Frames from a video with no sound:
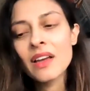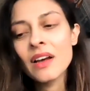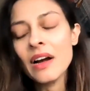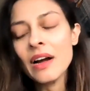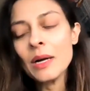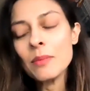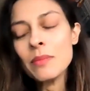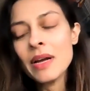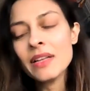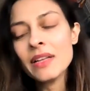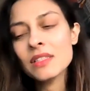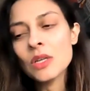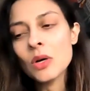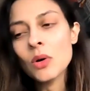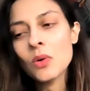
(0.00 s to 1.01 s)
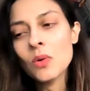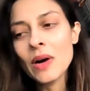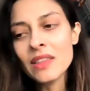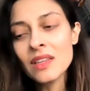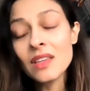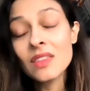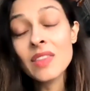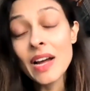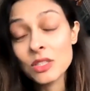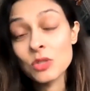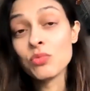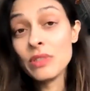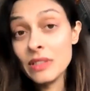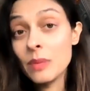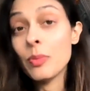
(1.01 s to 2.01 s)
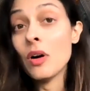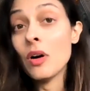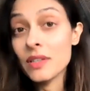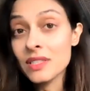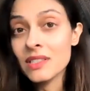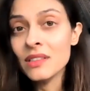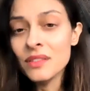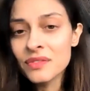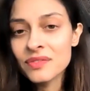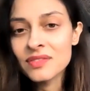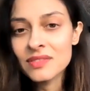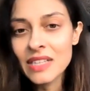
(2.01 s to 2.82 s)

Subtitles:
And so I think that's really positive.